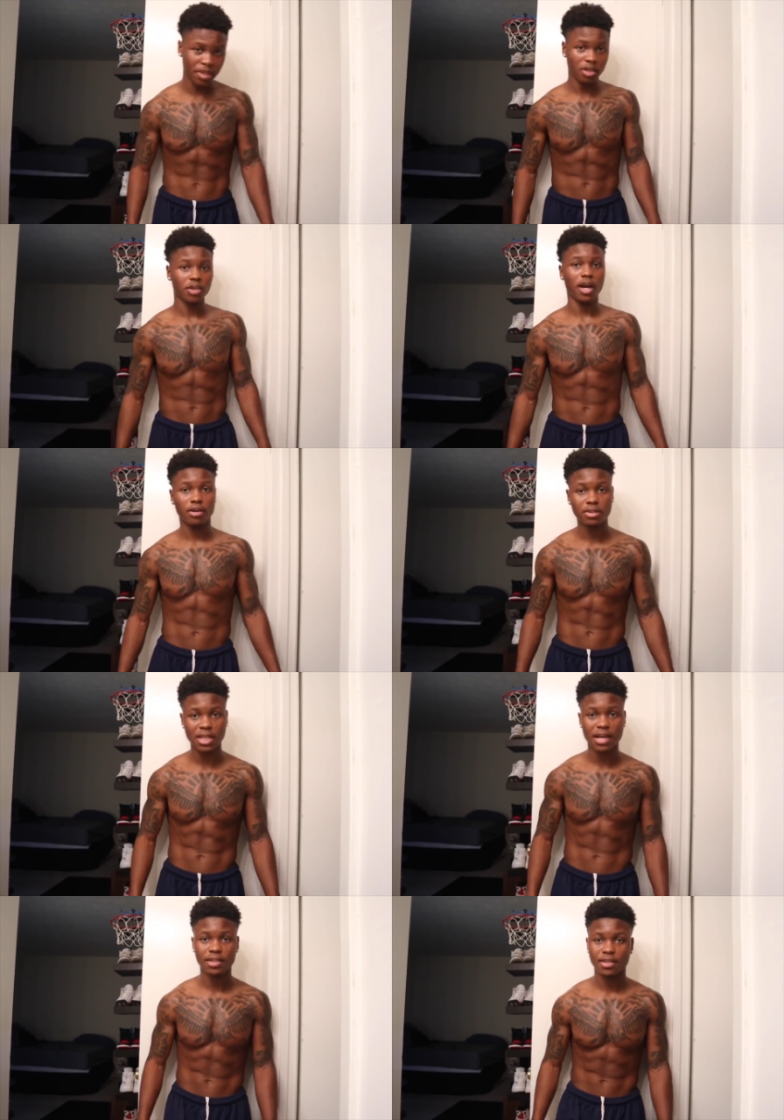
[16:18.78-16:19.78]
me know. Y'all
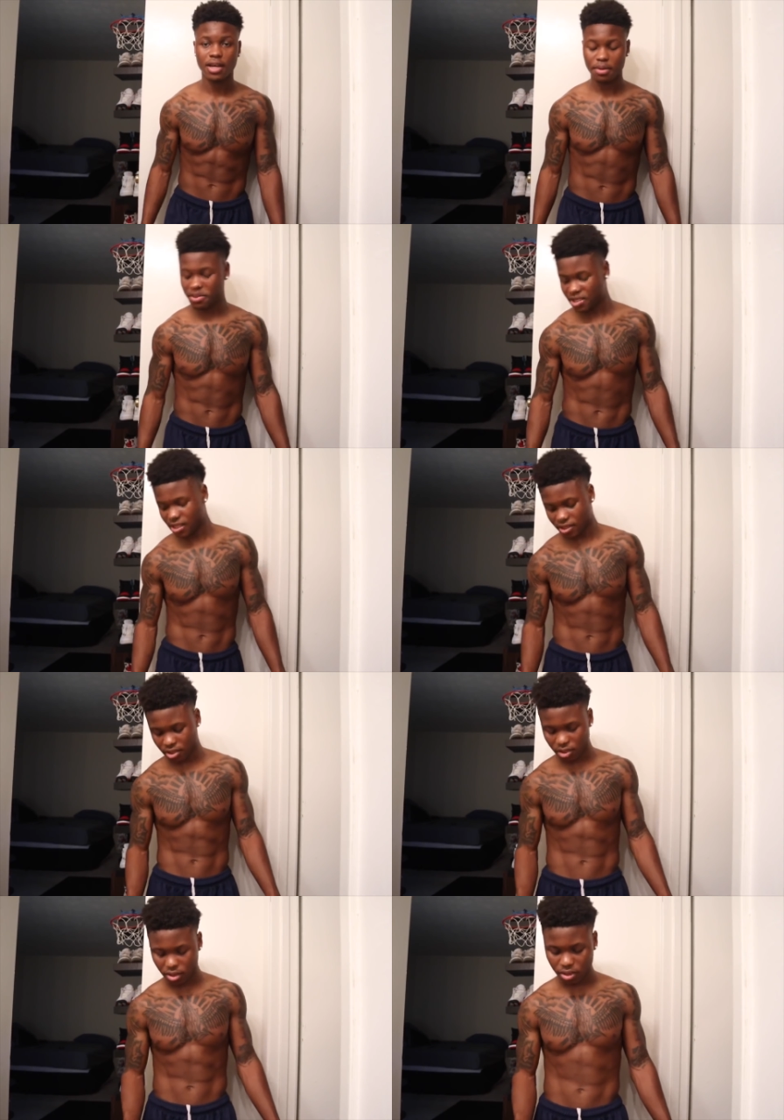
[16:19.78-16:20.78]
decide in the comment section.
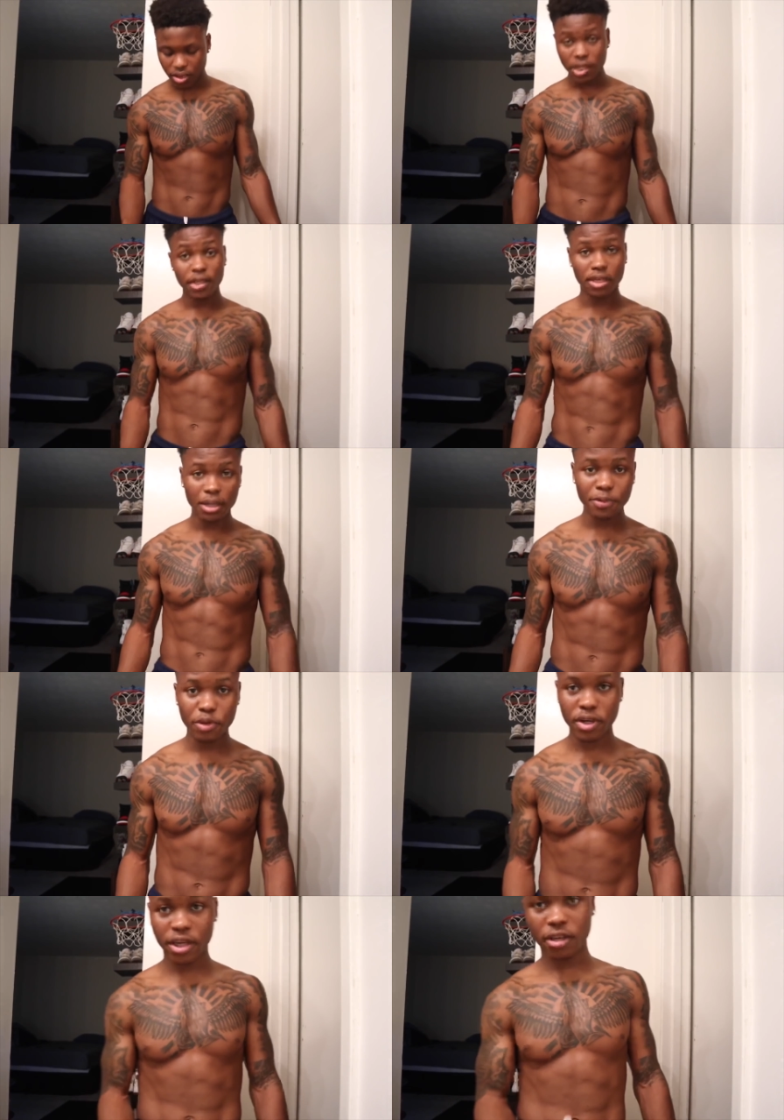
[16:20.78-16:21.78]
W
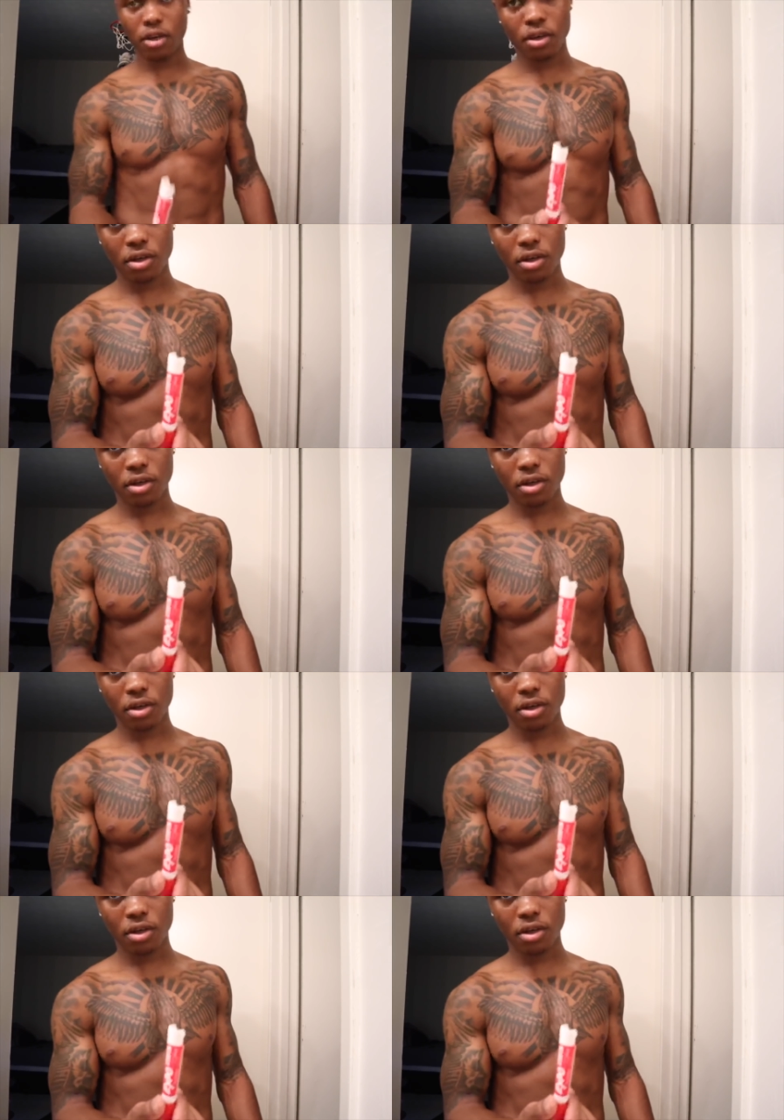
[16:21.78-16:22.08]
or L.